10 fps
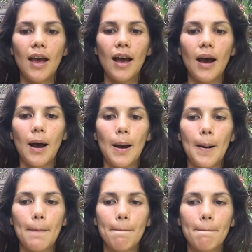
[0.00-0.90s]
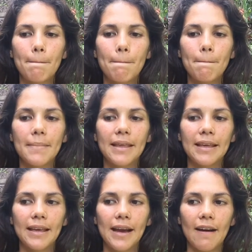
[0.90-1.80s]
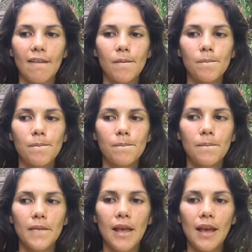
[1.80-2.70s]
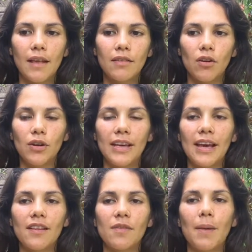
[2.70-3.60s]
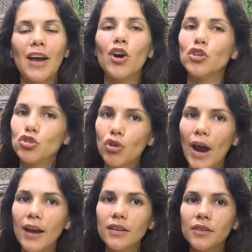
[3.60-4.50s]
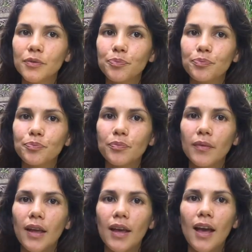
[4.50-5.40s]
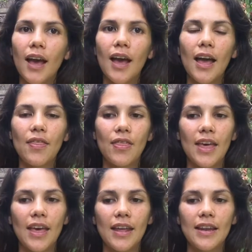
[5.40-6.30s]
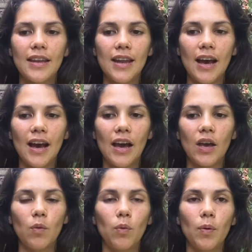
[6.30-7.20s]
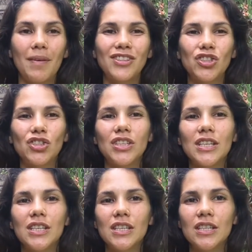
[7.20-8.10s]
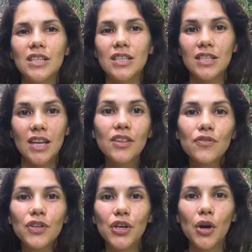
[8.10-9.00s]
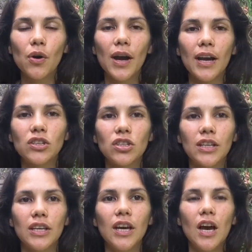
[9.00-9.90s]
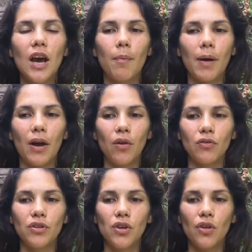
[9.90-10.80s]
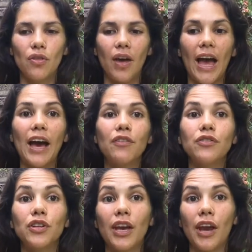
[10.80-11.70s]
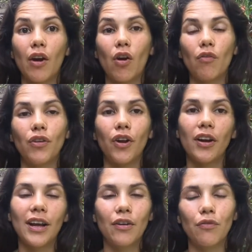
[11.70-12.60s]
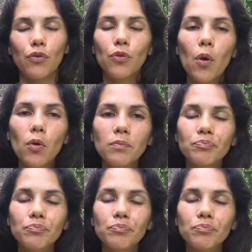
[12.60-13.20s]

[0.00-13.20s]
Yeah, and slowly get us back on track. And then I will mention in this next video actually about the aftercare of the dark night of the soul.